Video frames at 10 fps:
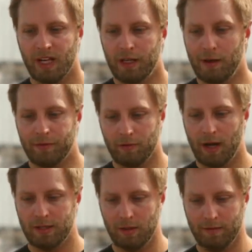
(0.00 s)
you know, if you're
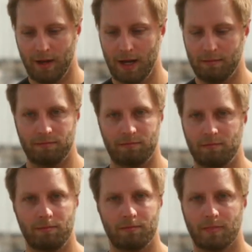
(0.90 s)
writing sort of a
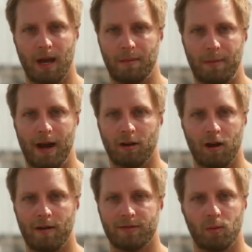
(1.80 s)
couple of
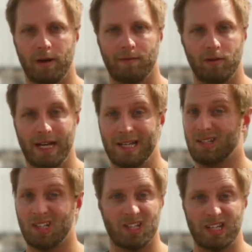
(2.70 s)
paragraphs or whatever it
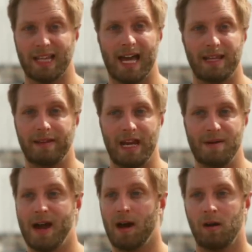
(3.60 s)
is, just stick that in the
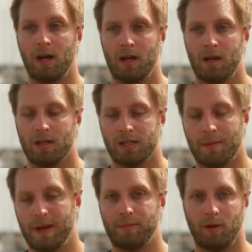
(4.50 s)
email.
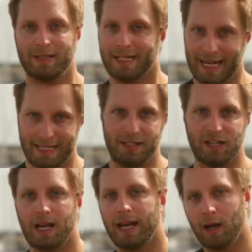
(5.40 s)
Some people like to get you
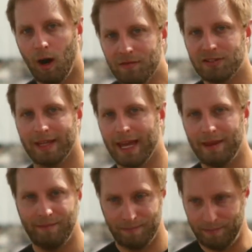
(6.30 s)
to click off so they get
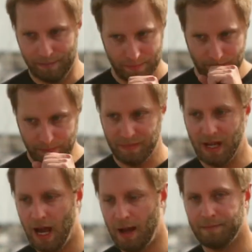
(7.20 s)

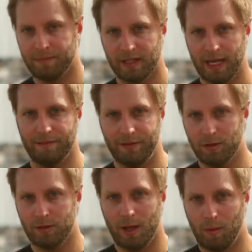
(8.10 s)
the
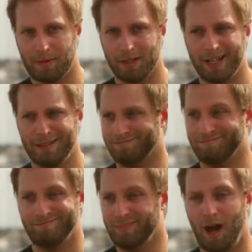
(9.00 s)
views on their website.
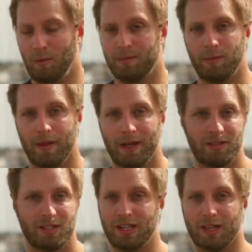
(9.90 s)
I wouldn't bother,
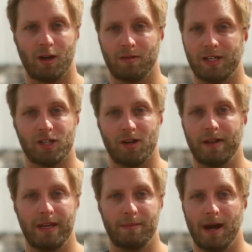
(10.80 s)
just stick the content straight
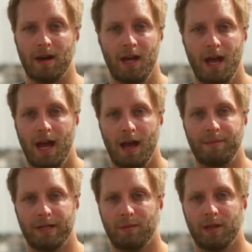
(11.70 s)
in the email and
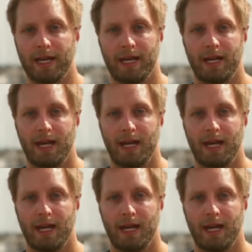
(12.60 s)
be done with it.